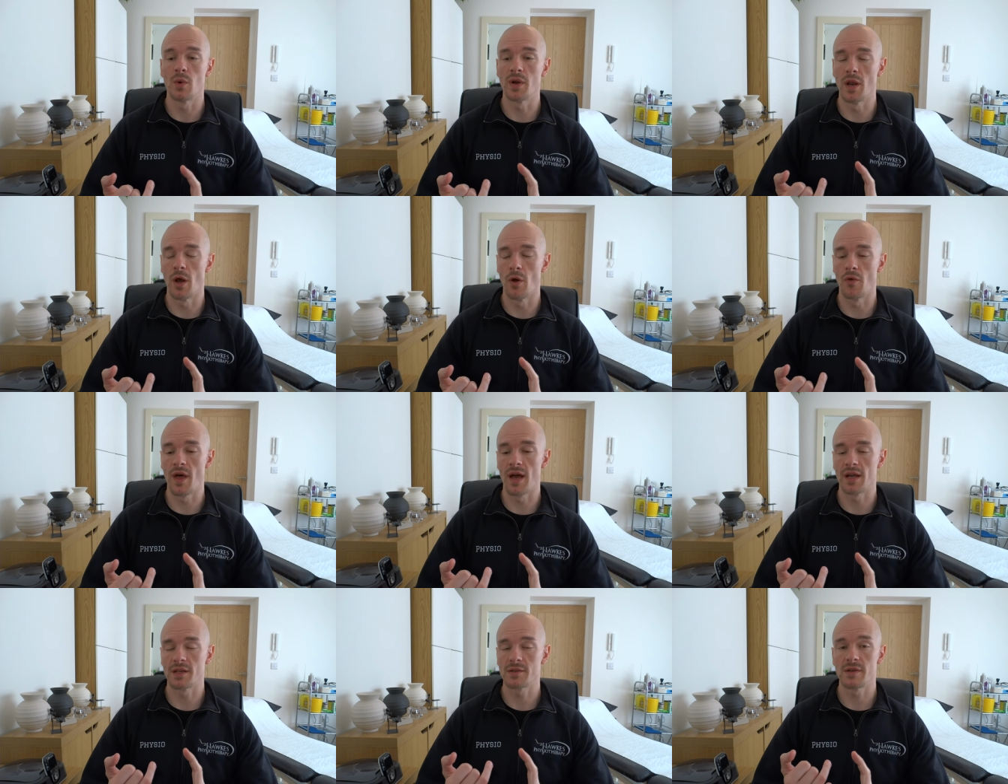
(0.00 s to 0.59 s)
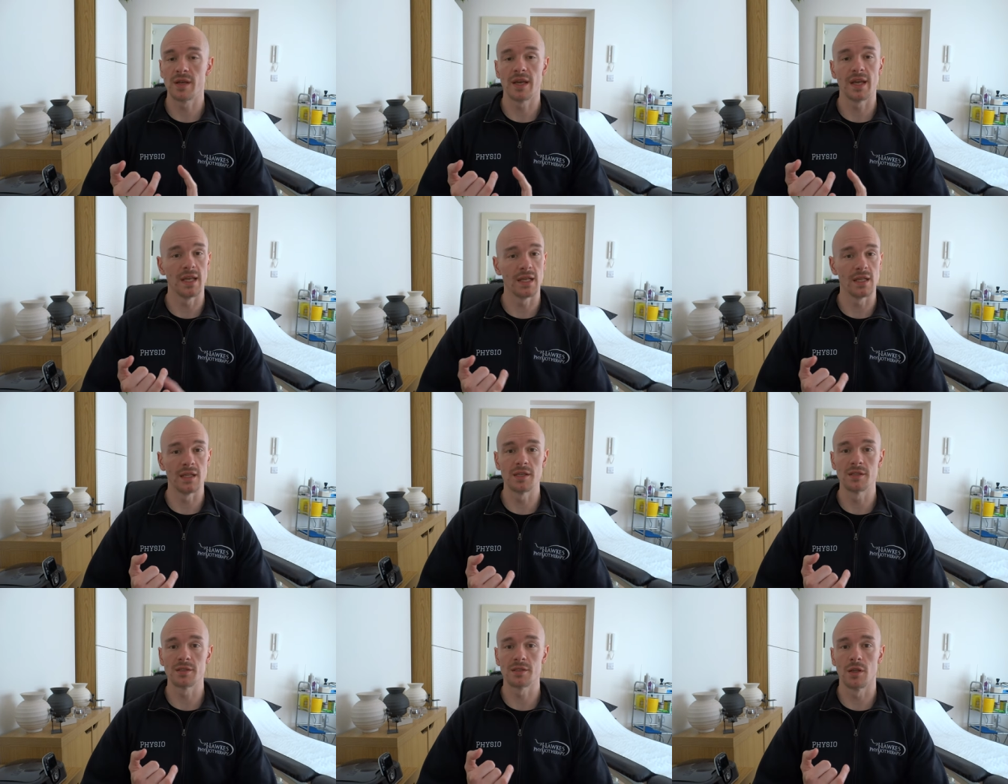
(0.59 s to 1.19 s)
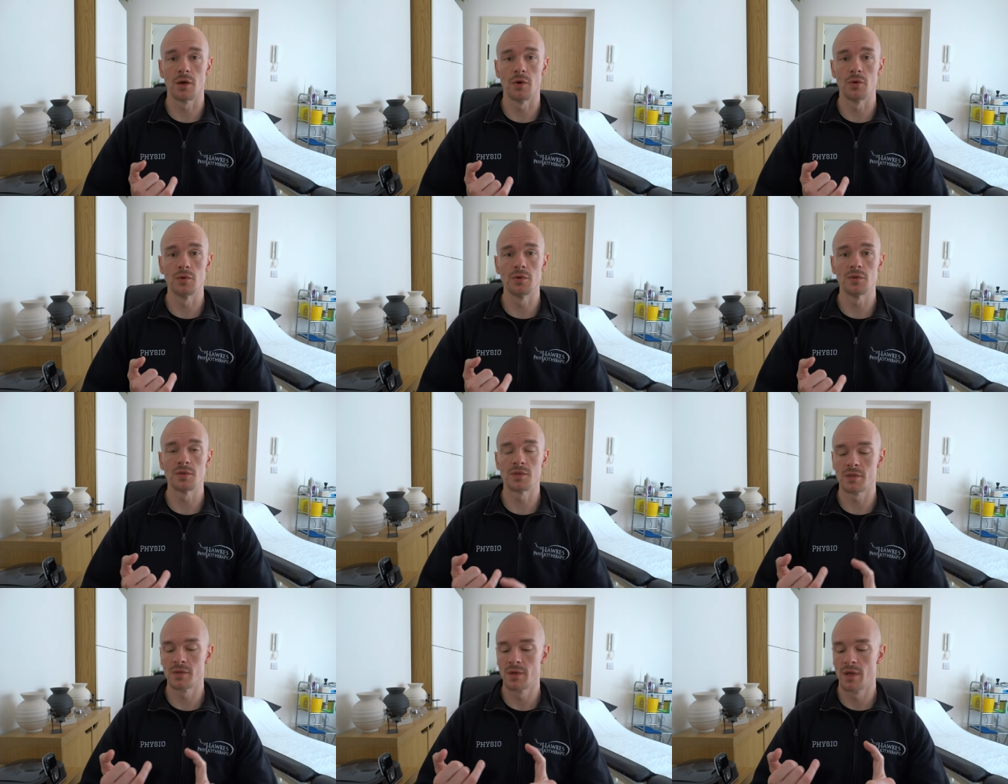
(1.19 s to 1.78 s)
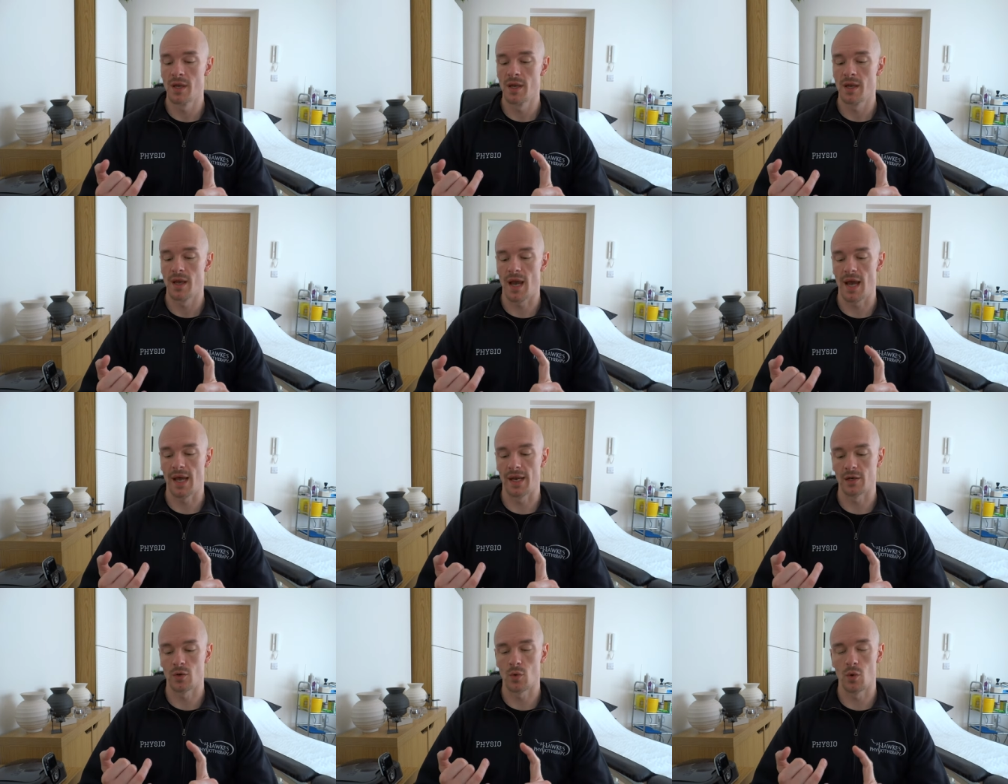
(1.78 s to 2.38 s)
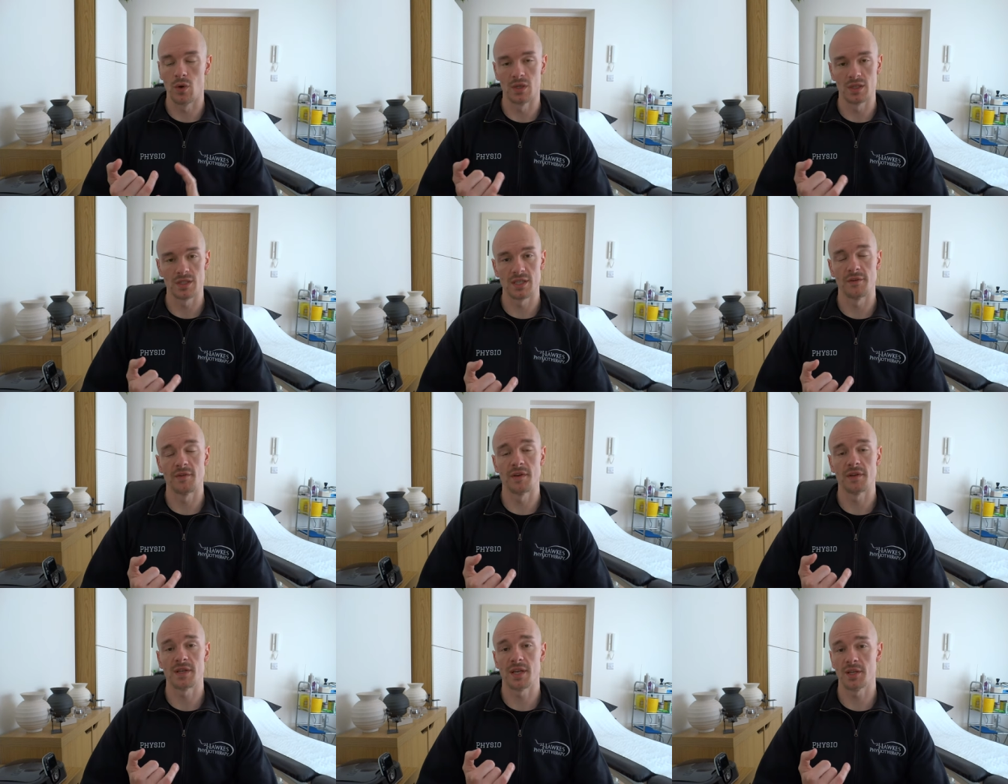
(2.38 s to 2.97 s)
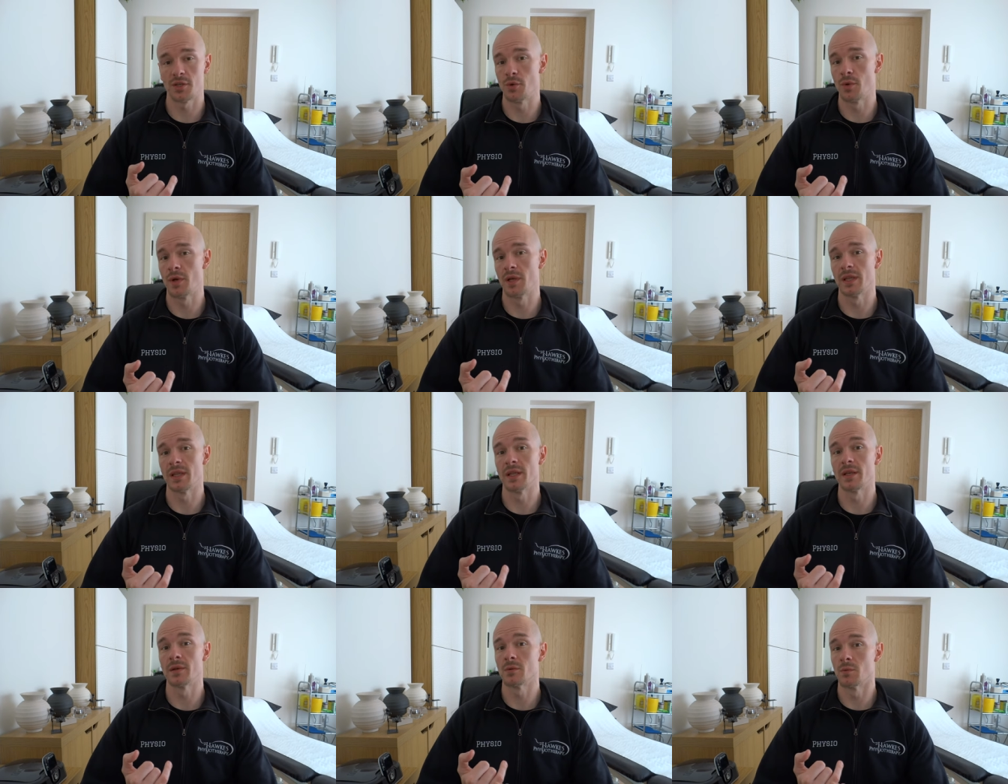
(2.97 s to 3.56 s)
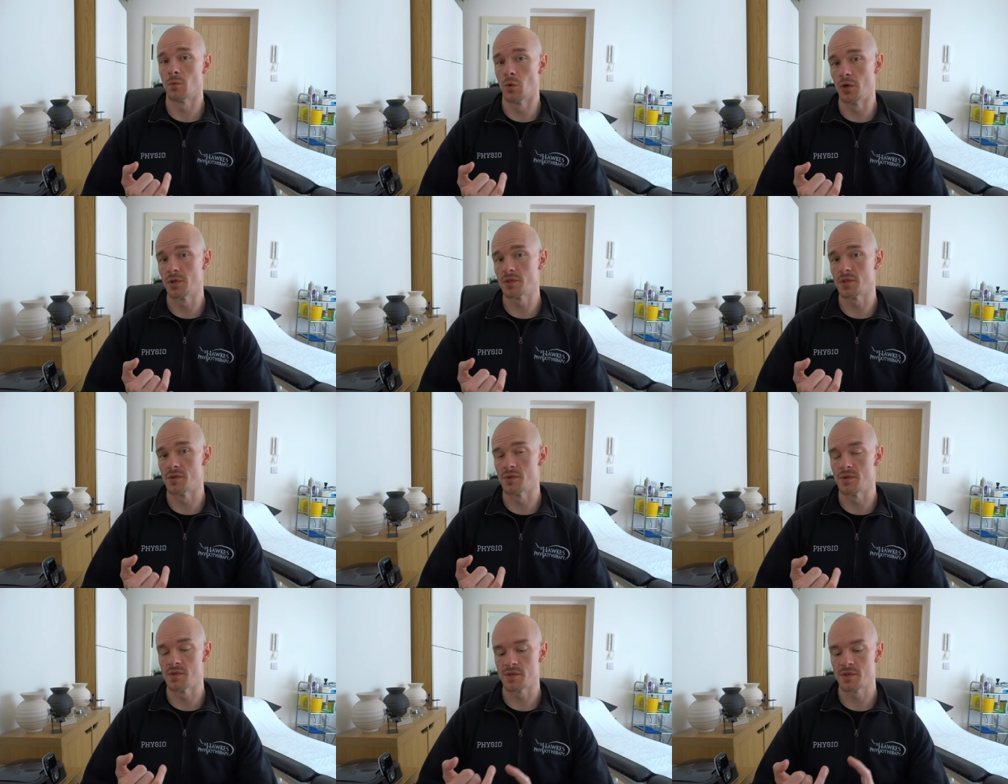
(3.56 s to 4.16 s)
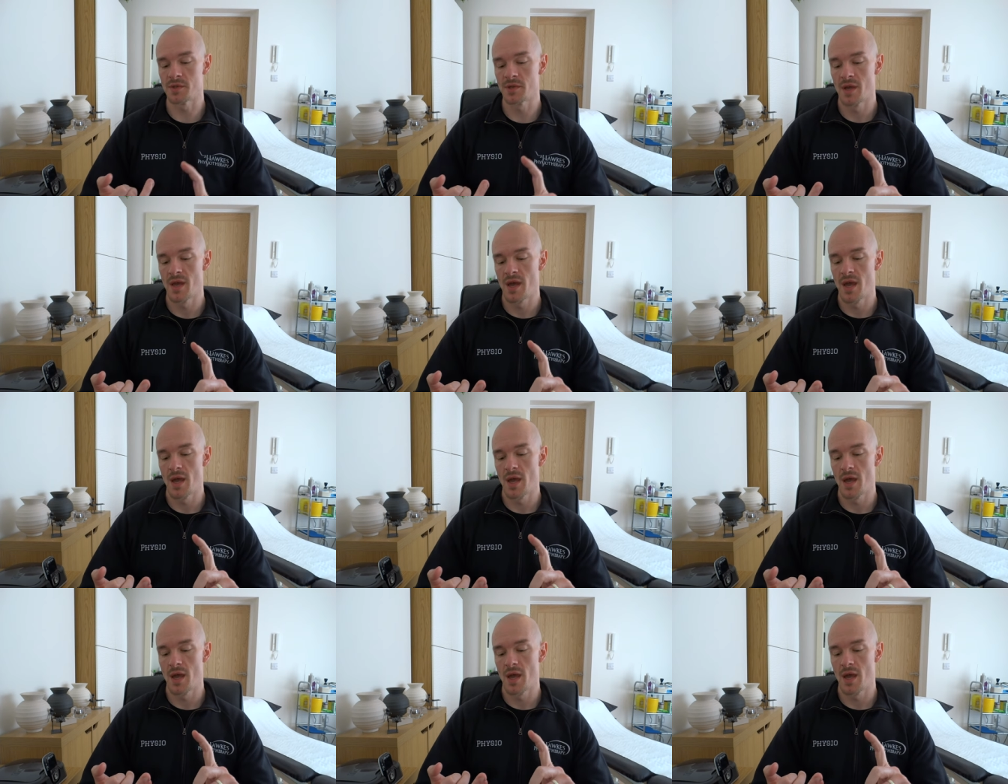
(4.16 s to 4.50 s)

we know that healing slows and quality of tissue healing worsens.